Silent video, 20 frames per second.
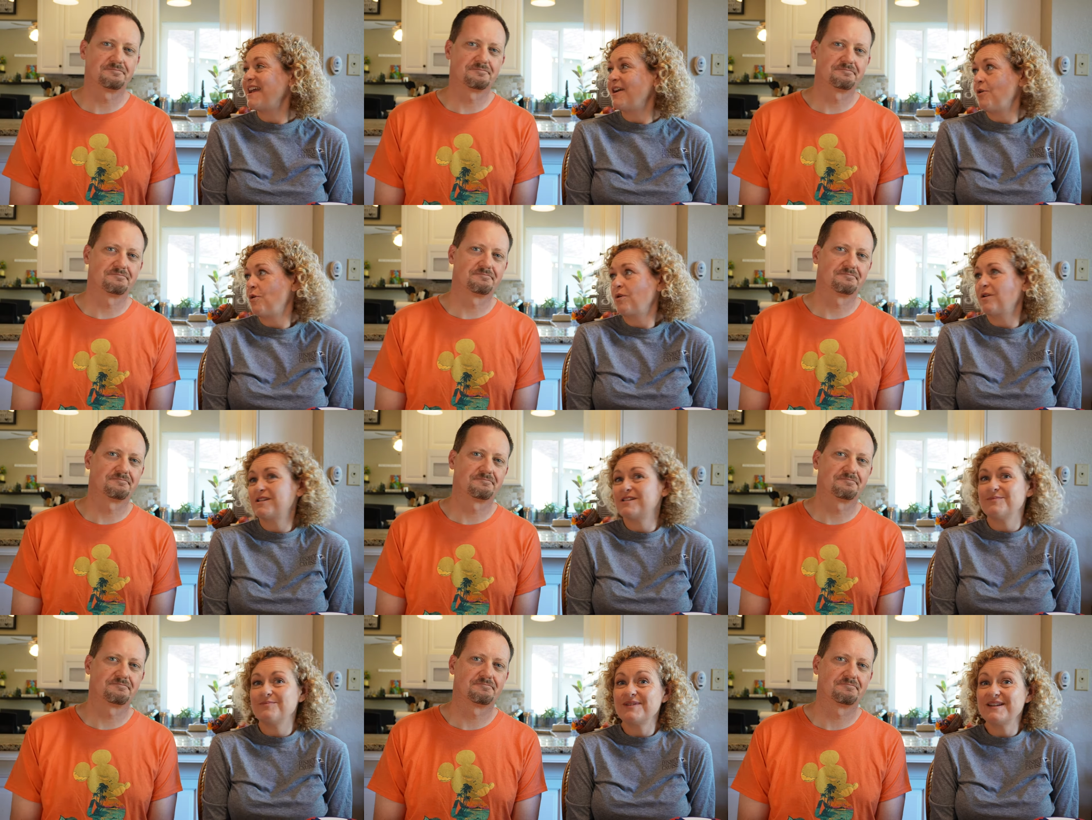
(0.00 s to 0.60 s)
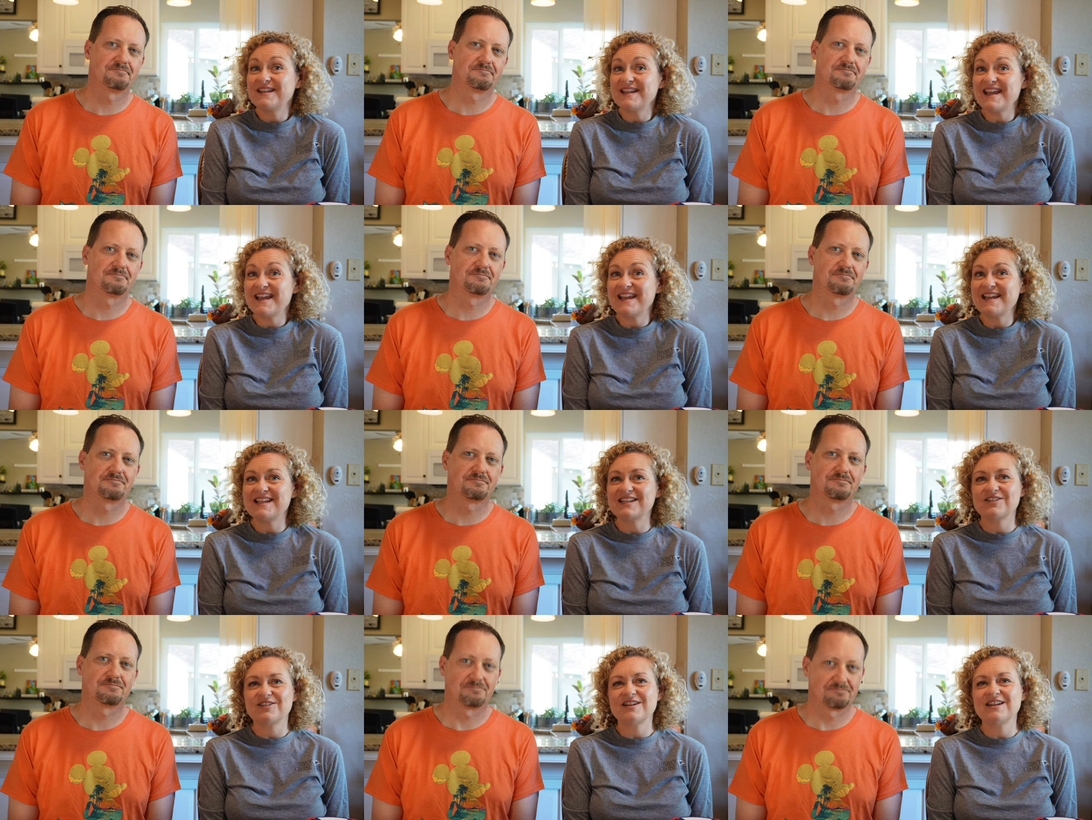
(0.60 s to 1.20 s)
Speaker 1: or some
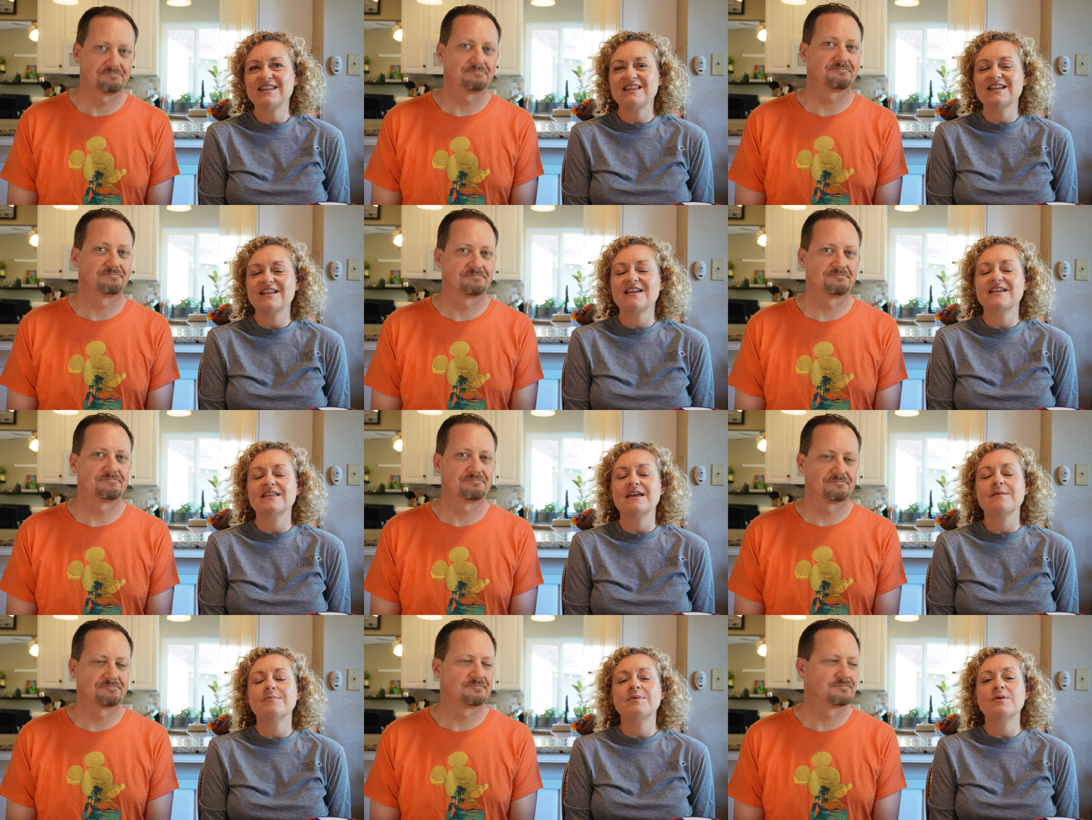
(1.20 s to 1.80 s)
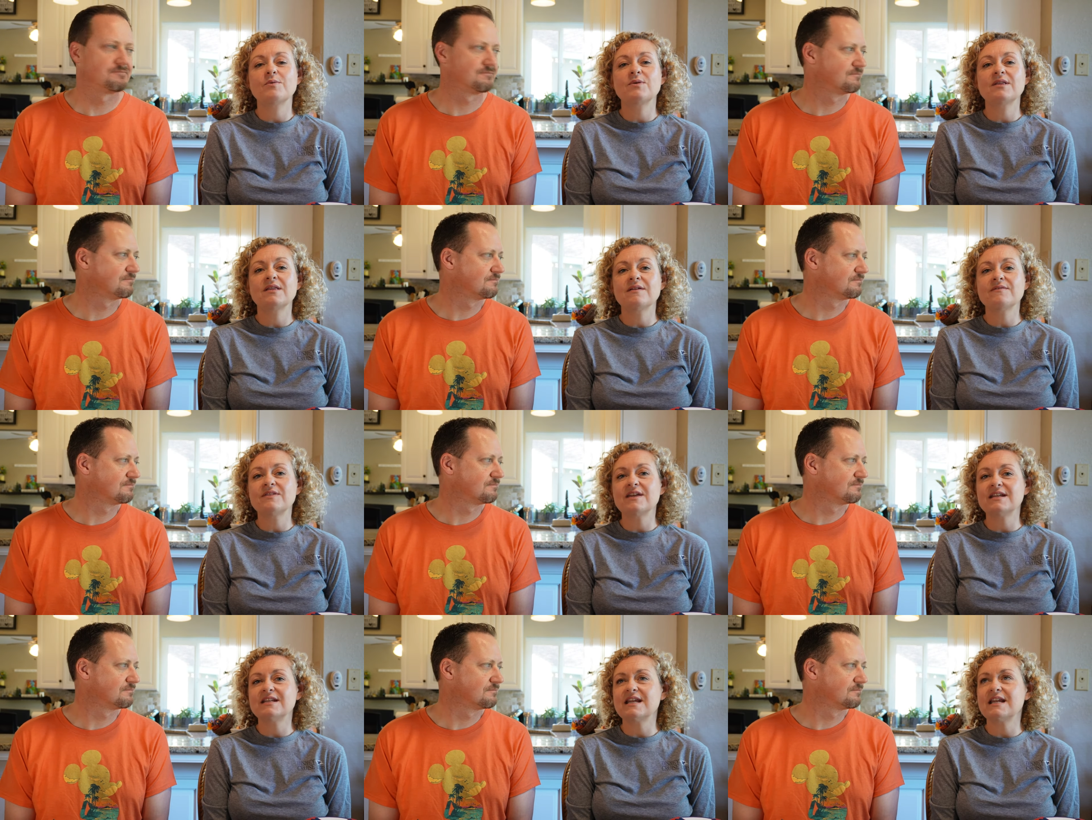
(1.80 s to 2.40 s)
beignets or anything like that. But we
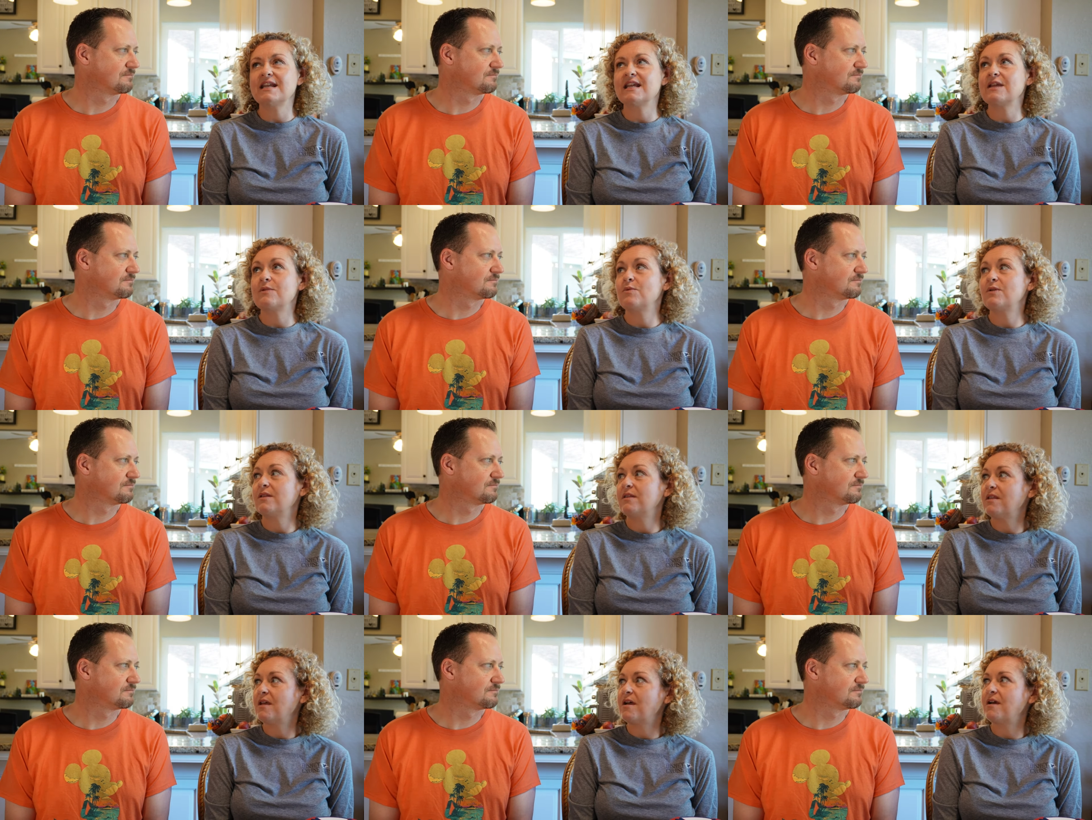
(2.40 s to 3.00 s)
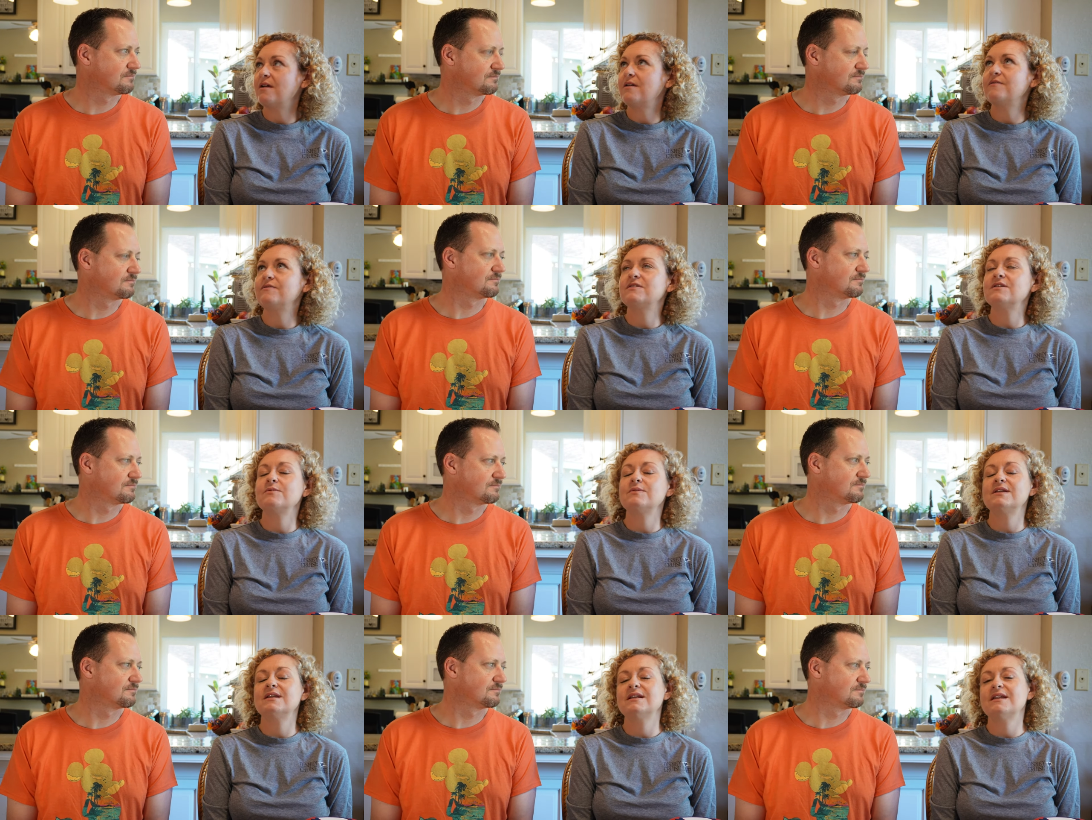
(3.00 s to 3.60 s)
loved that dining, and we
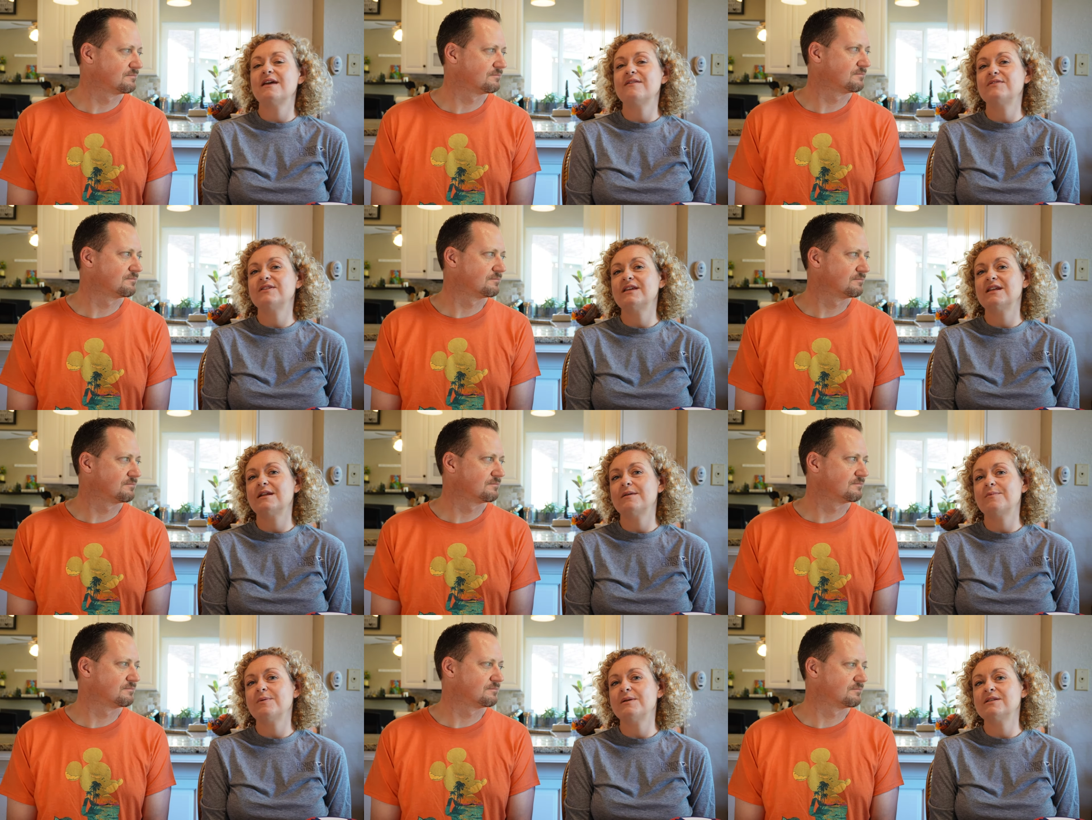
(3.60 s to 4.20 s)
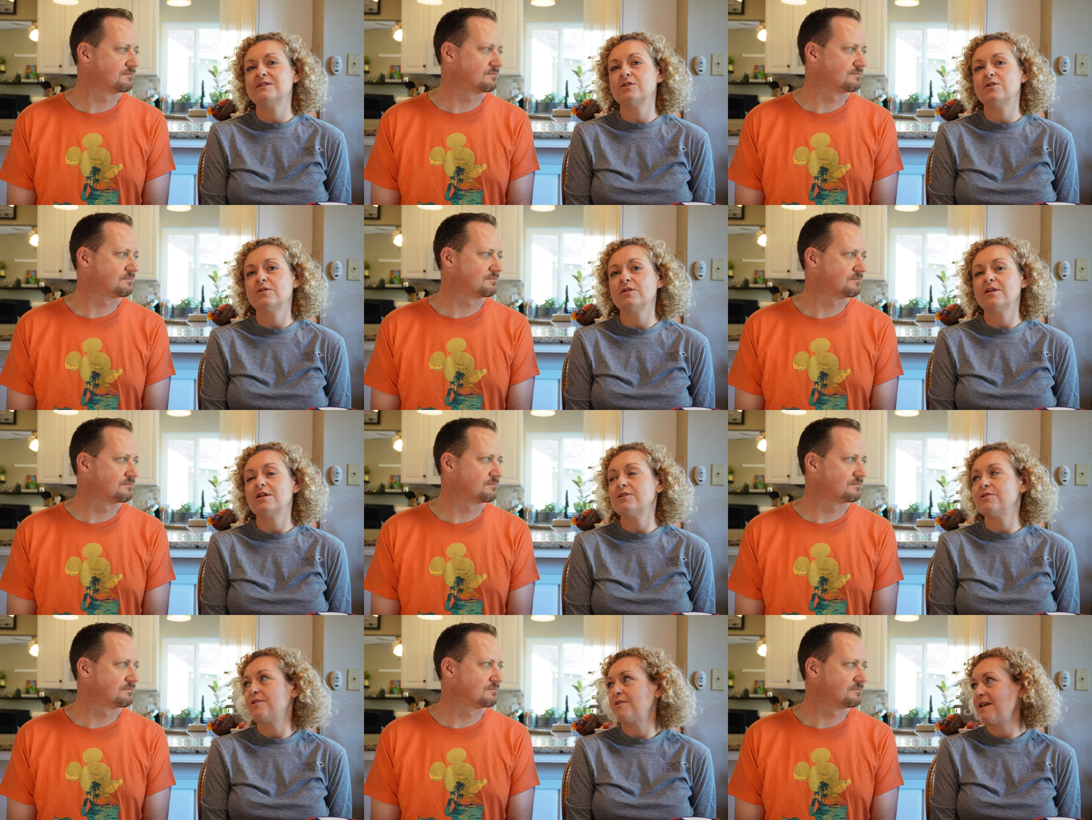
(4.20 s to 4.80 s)
loved that we didn't have to get up as
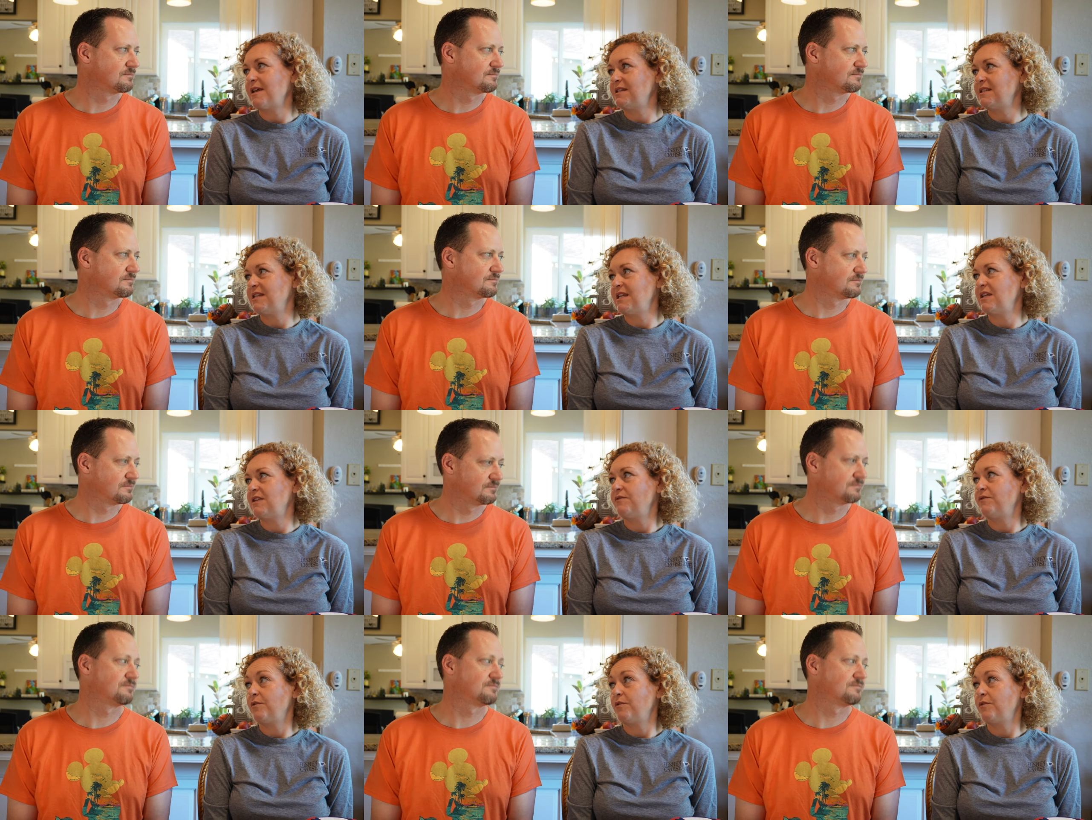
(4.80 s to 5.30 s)
early on the last day